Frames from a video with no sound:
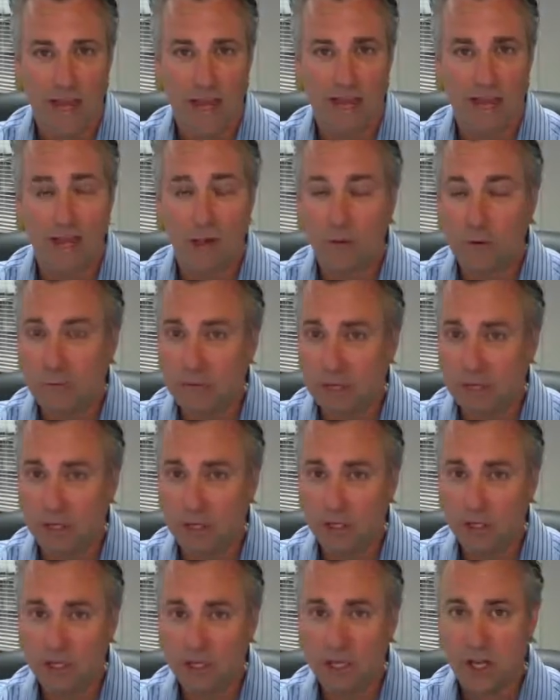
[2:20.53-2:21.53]
That would be a
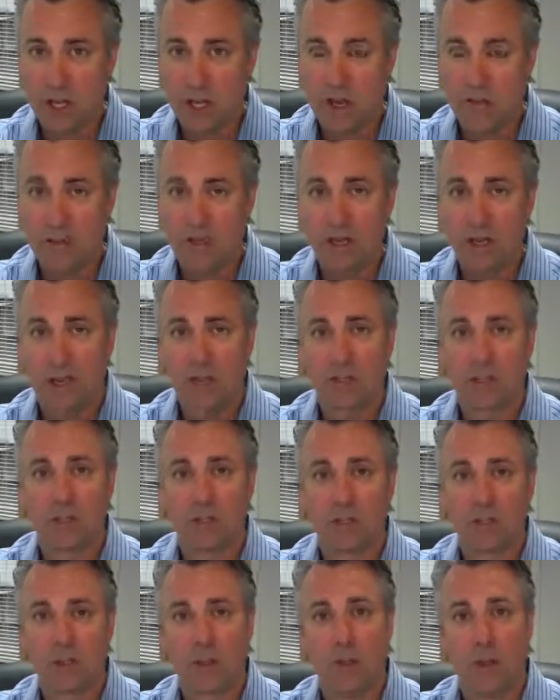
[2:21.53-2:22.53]
good time
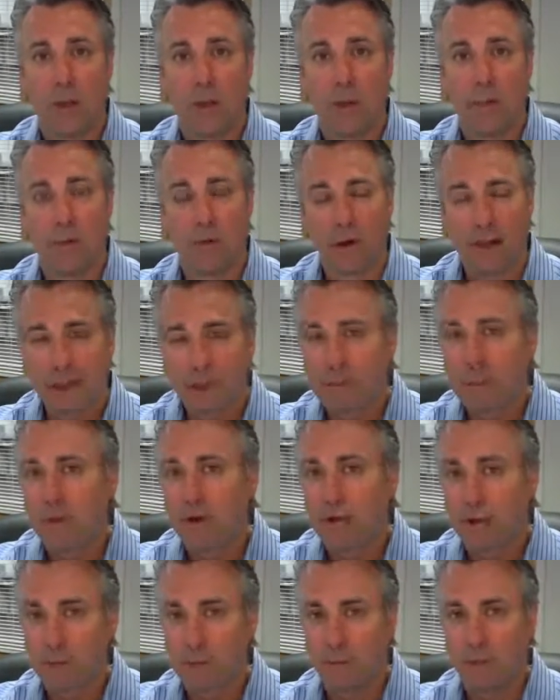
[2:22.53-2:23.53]
to bring up a
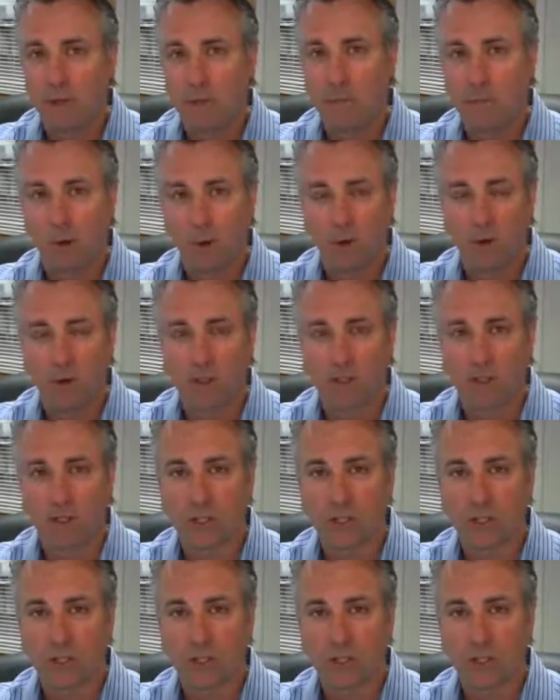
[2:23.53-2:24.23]
couple of points,